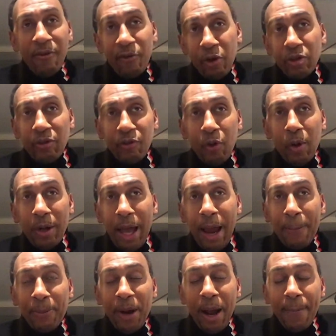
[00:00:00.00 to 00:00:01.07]
first of all, I
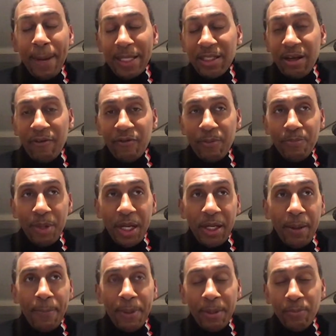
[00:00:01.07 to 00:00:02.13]
pride myself in being a
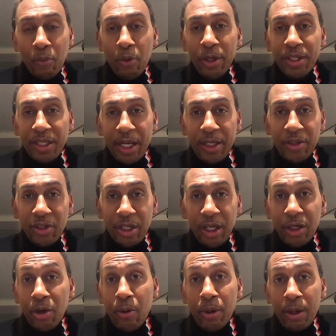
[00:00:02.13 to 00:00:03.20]
bit more intelligent
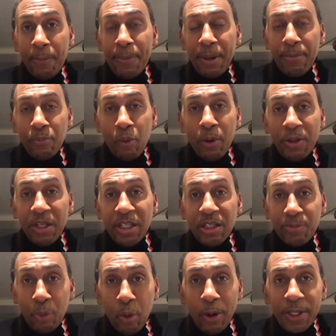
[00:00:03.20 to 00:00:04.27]
and knowing a bit more than
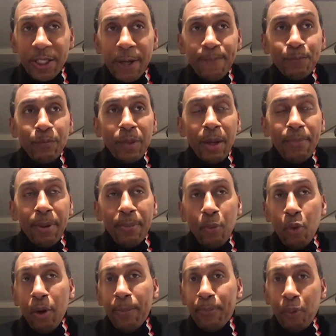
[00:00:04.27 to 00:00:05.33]
sports. But
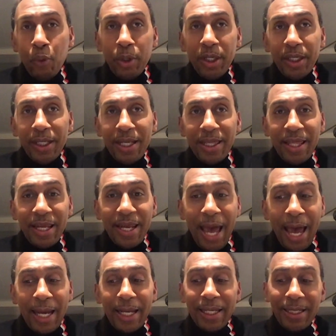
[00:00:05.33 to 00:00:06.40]
more importantly than
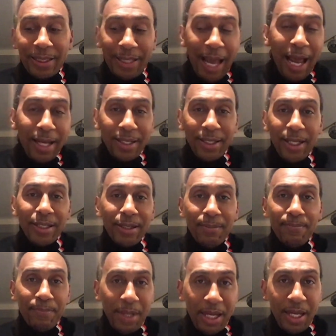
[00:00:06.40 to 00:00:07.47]
that, that
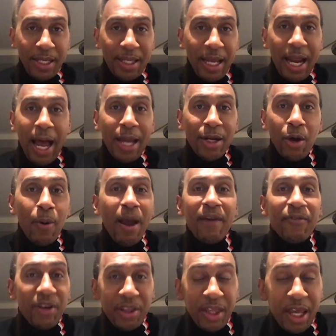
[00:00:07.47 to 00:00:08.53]
doesn't mean that I know
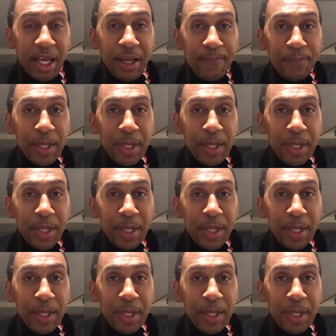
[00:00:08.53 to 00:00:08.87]
everything.